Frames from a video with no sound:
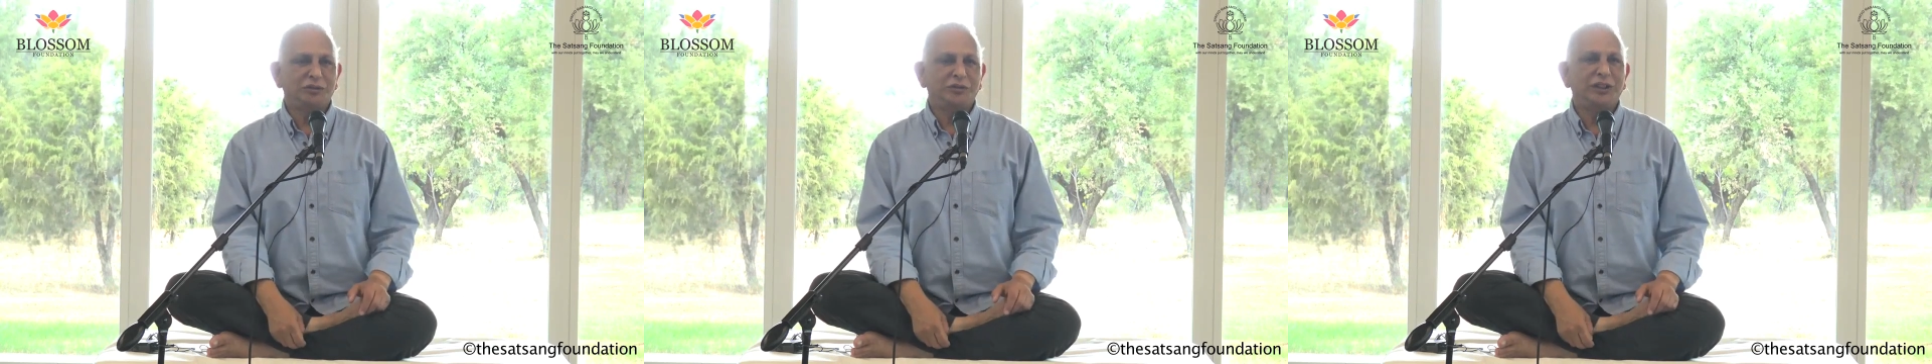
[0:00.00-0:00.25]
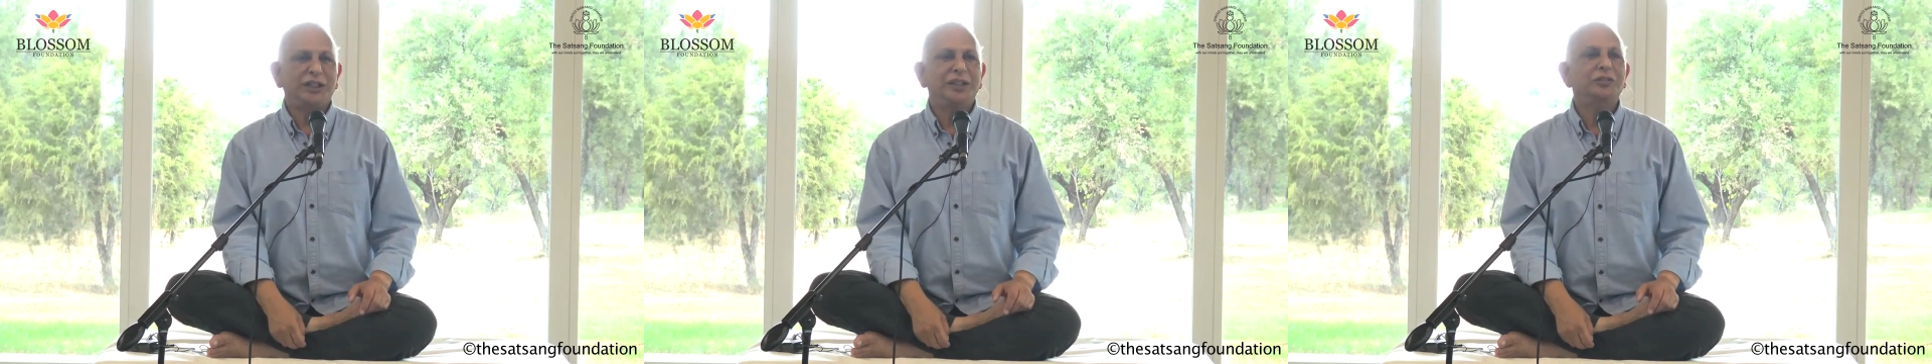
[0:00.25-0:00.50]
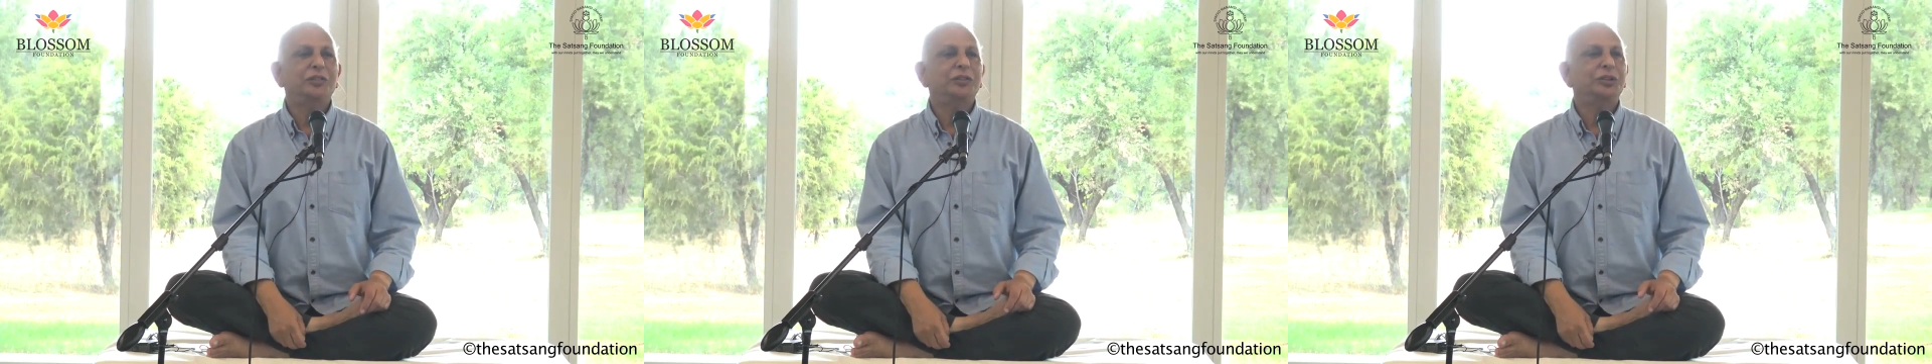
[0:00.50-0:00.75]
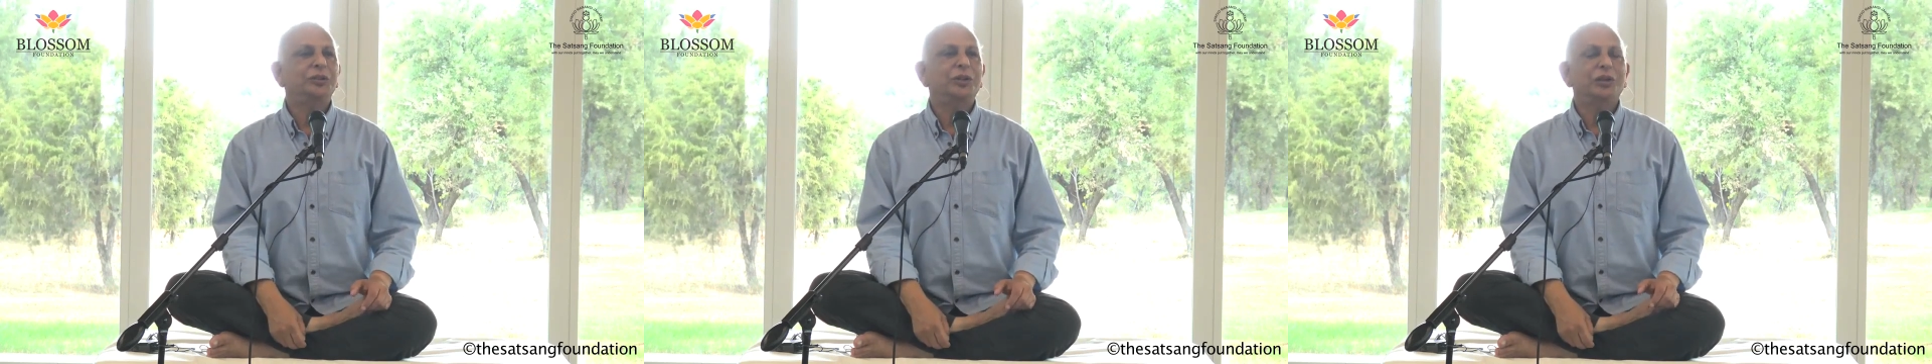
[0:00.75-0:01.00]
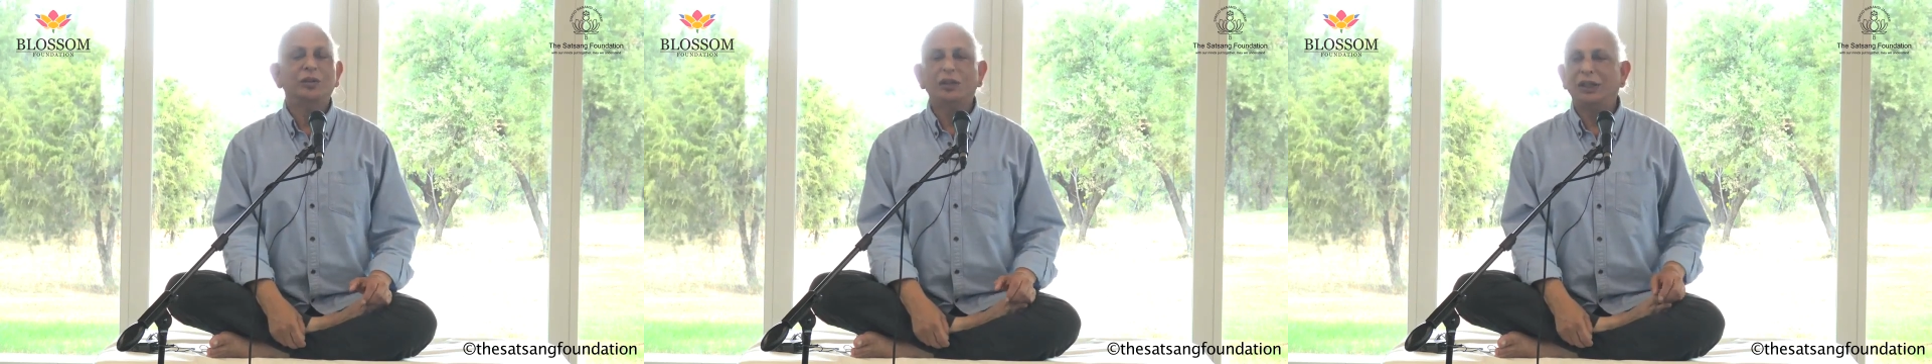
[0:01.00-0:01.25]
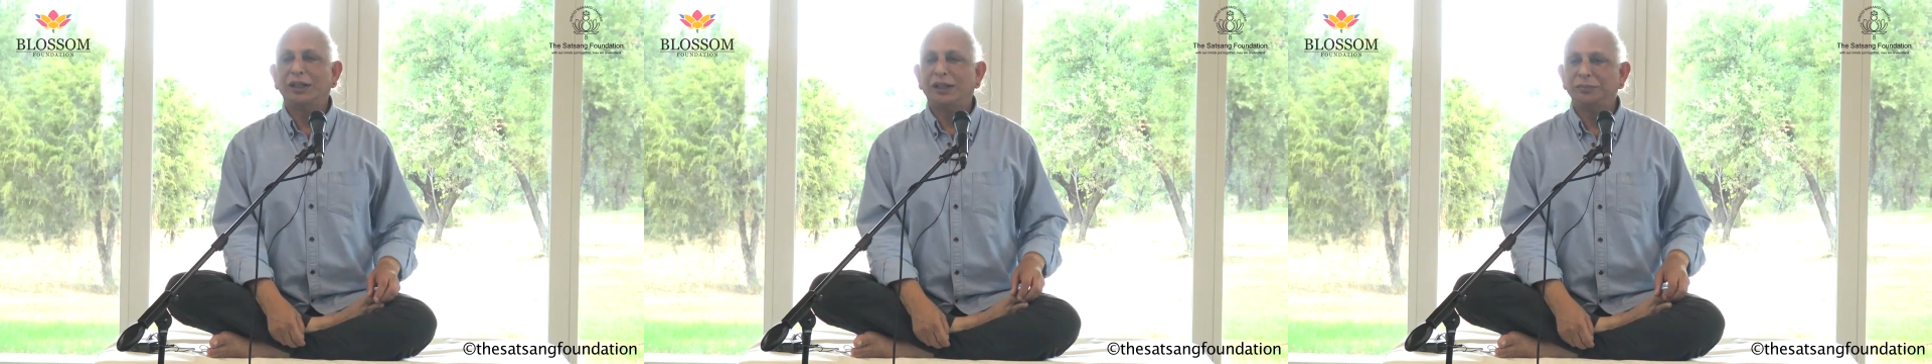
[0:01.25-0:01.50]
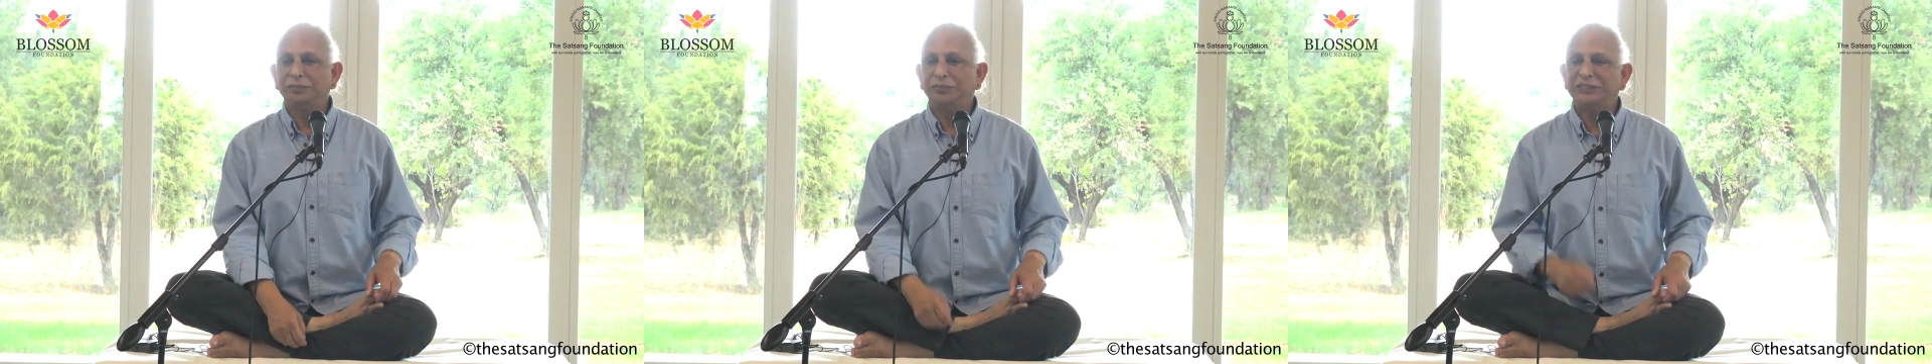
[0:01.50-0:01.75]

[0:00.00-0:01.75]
We have what you call a